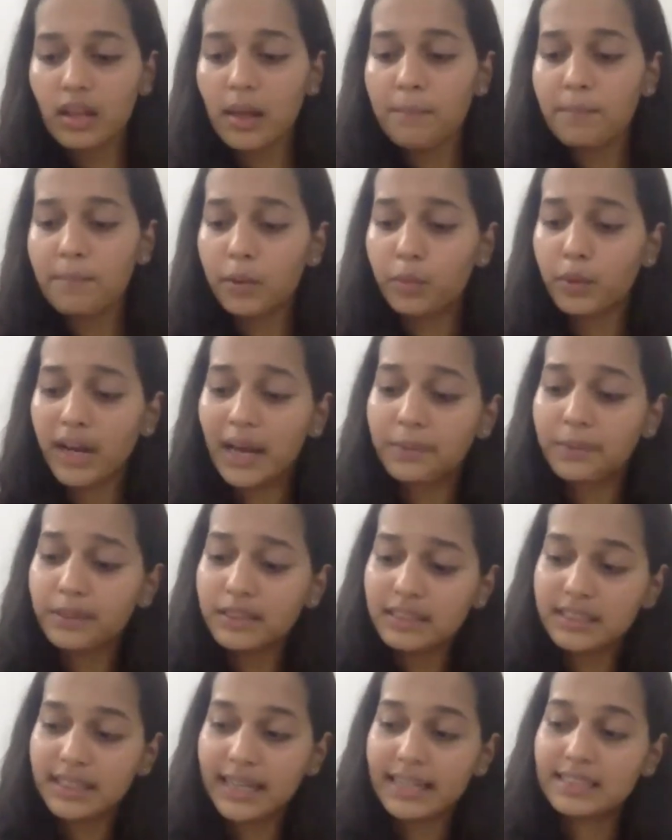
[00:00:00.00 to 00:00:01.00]
But what I would
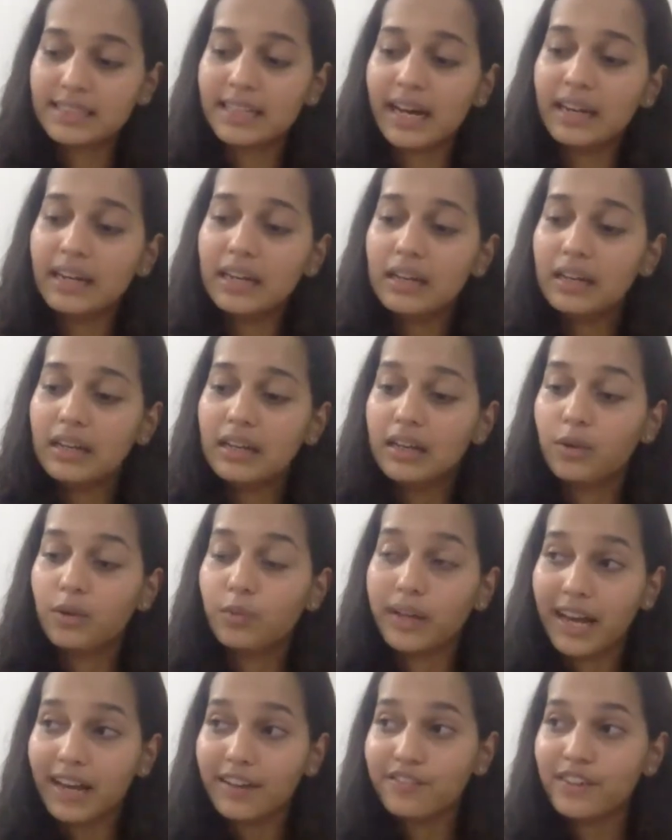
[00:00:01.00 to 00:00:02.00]
say is that
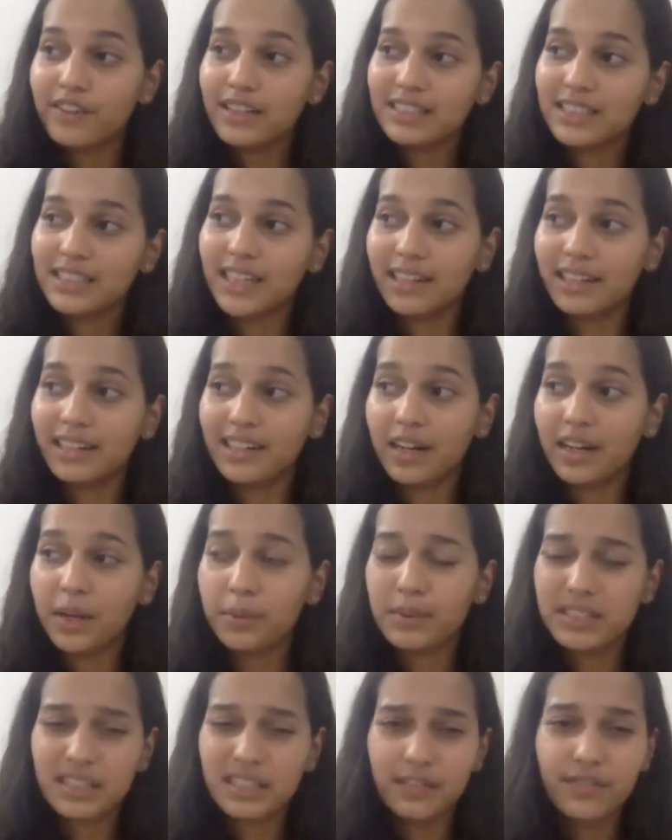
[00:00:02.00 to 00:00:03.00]
when I first started out, it
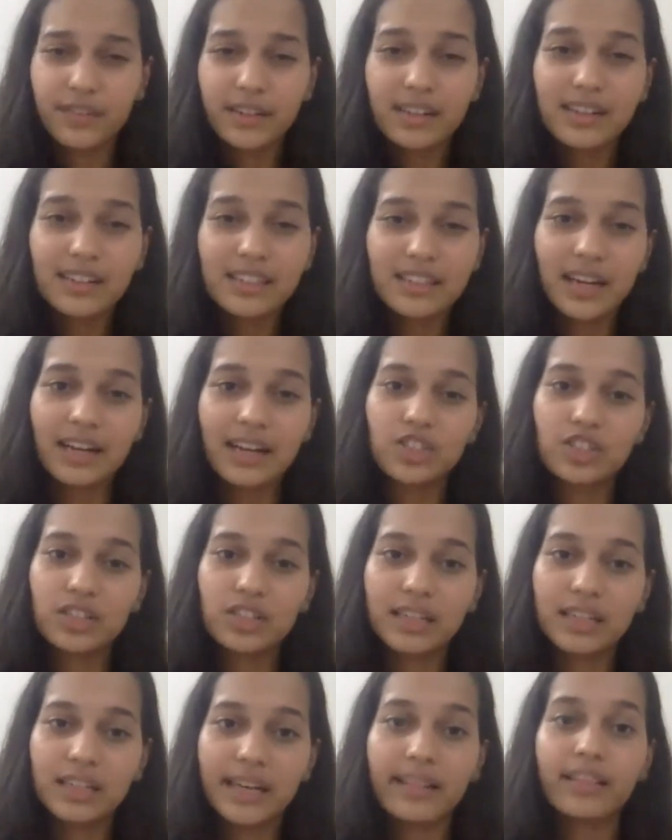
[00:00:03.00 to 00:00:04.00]
was difficult to actually
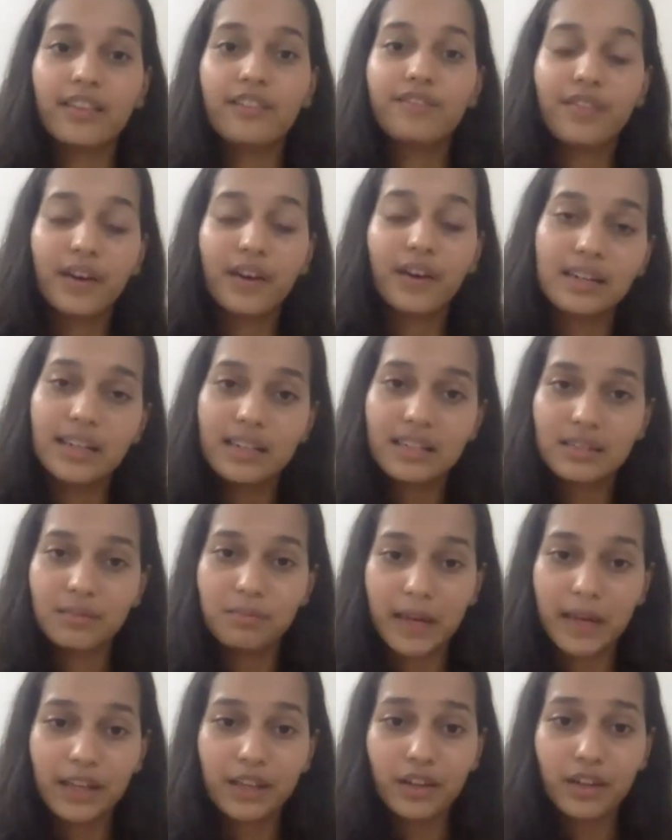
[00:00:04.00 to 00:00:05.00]
get the funding to
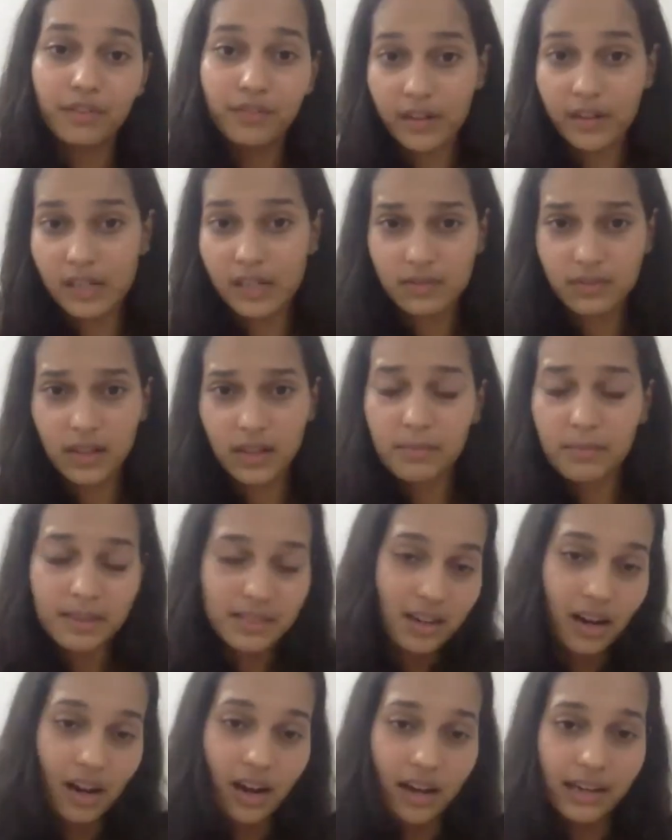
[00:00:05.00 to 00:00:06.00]
make your first film. It's
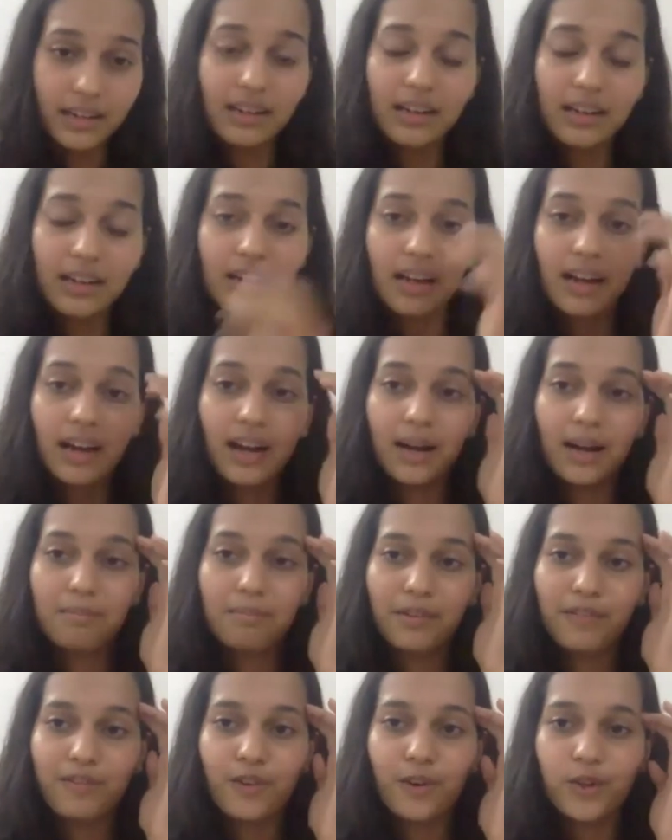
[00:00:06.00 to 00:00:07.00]
hard um,
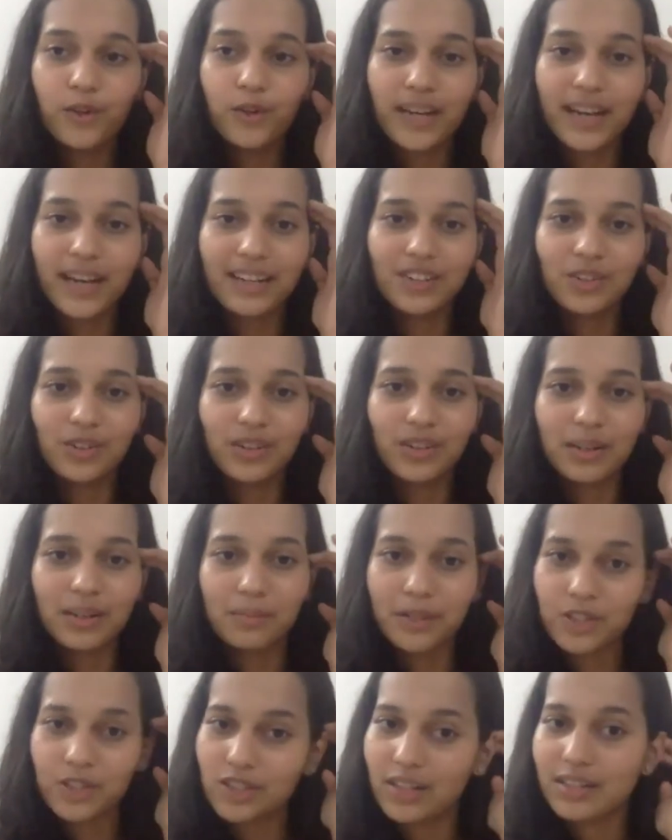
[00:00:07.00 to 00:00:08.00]
before you get, you know,
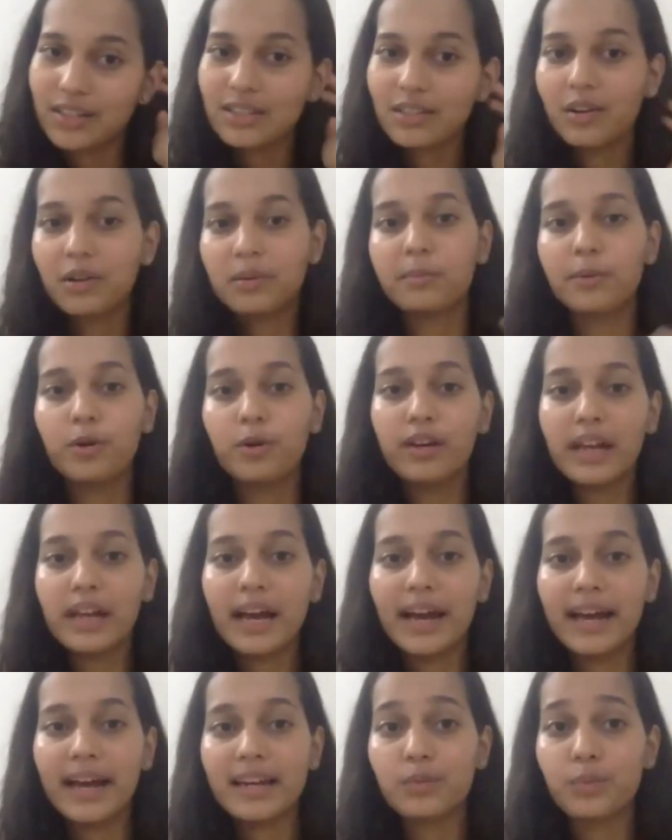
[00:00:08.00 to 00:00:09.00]
commissioners on board.
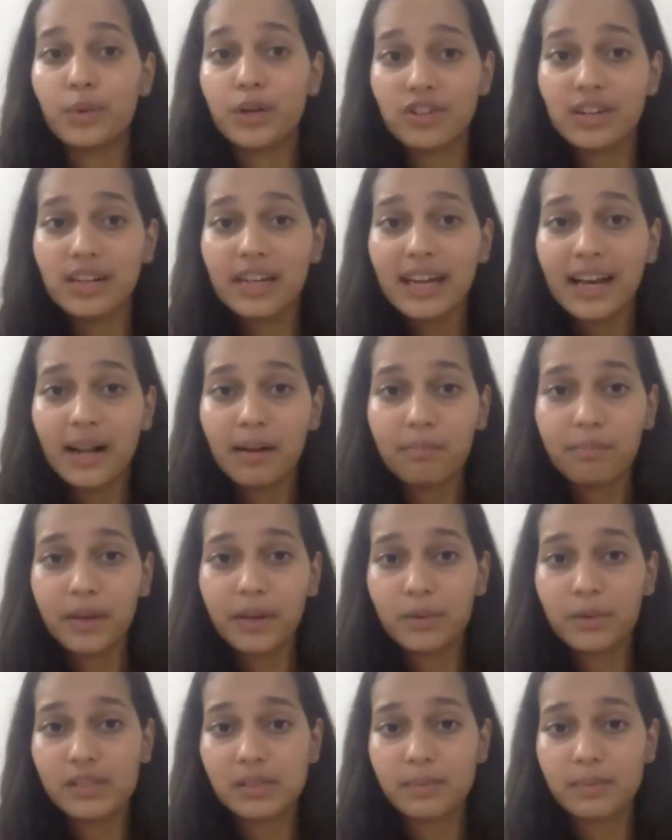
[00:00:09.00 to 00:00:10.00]
And what really helped me
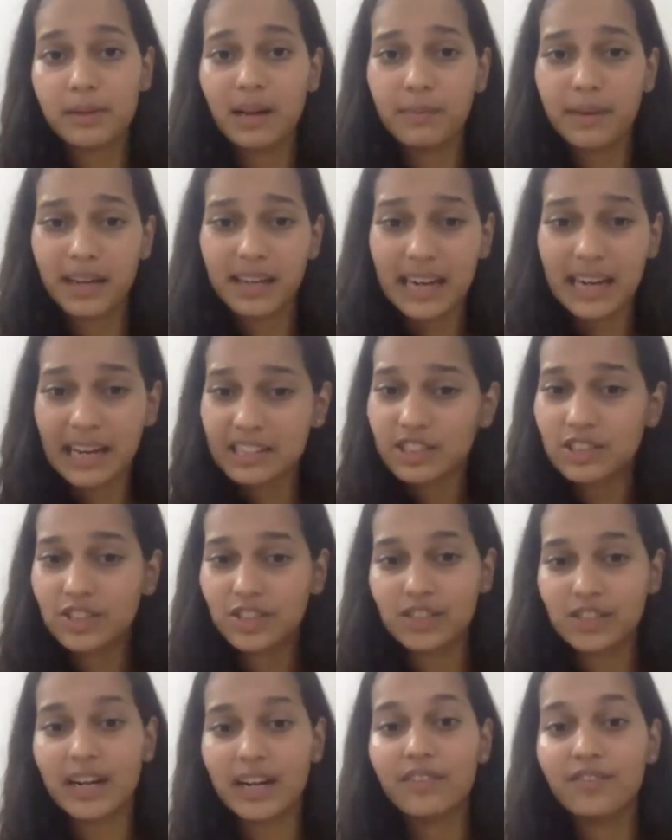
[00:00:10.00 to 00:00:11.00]
was becoming a National
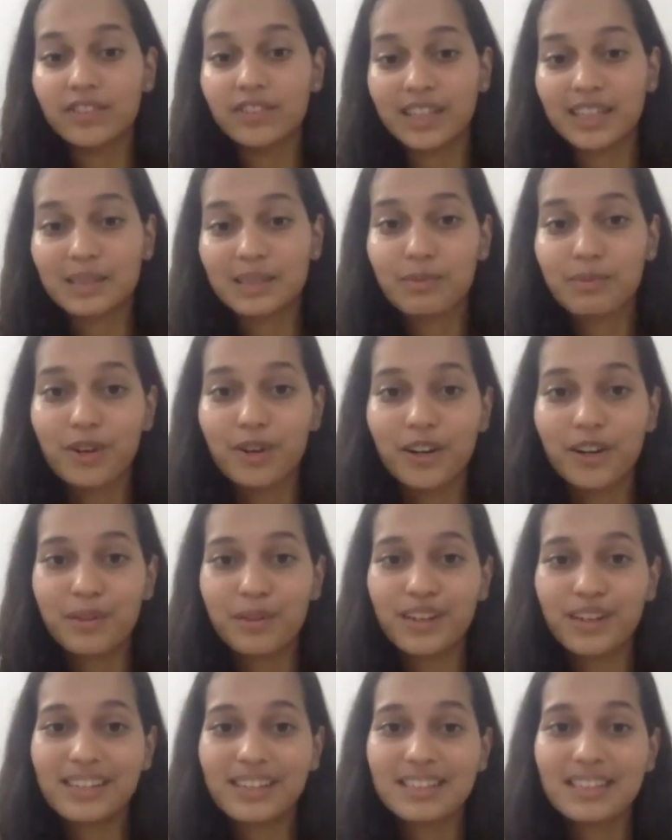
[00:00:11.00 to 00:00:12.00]
Geographic Explorer
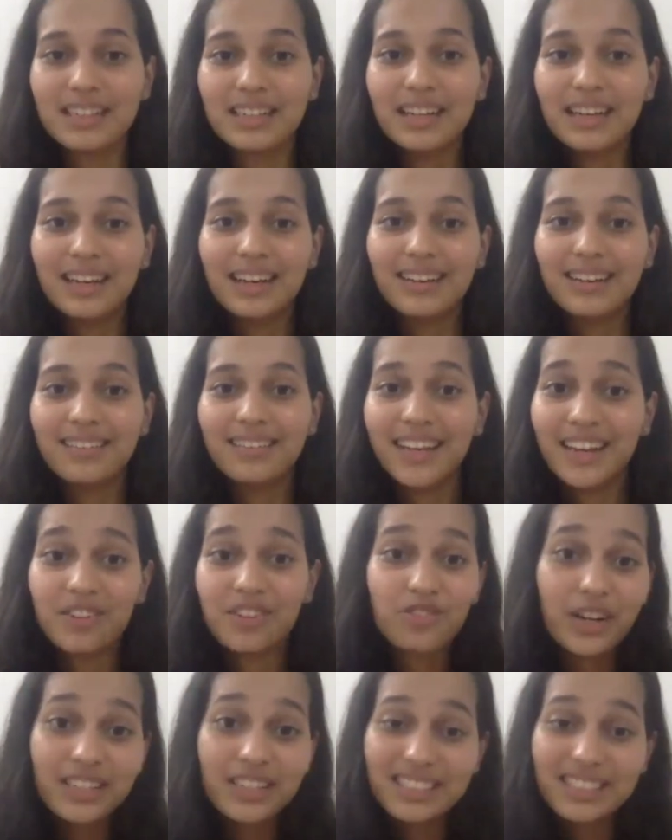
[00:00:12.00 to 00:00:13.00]
because they
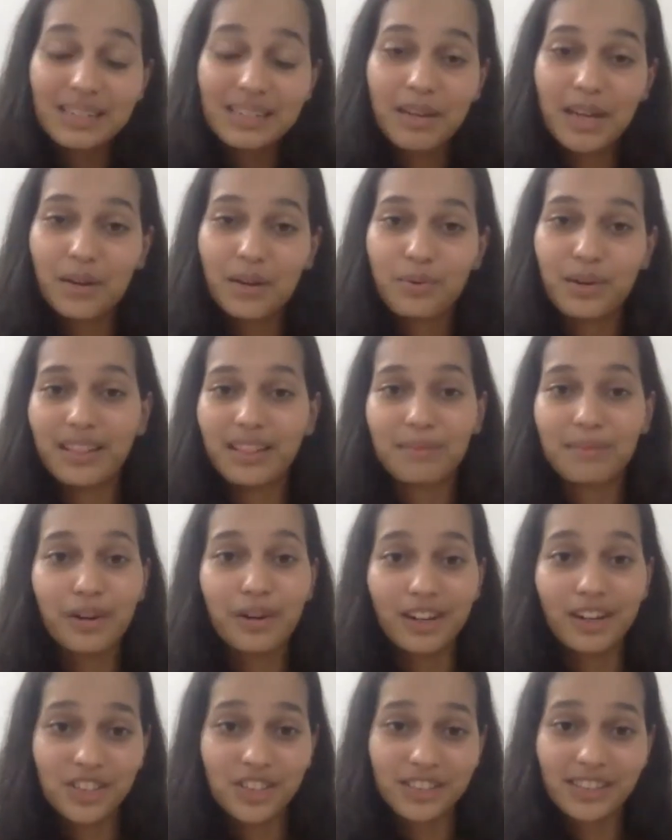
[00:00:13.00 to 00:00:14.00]
trusted me with a
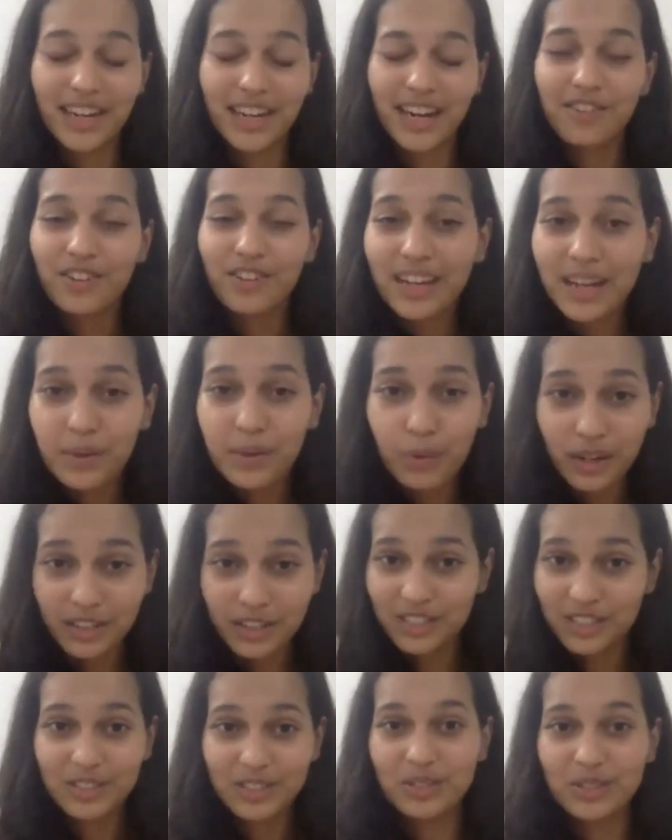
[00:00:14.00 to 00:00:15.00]
project that I really
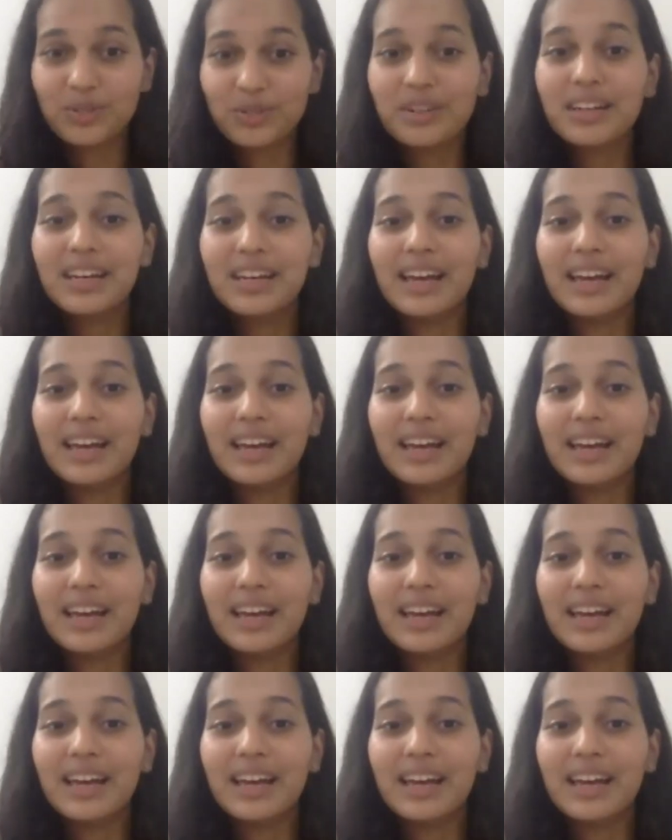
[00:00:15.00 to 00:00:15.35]
wanted to do.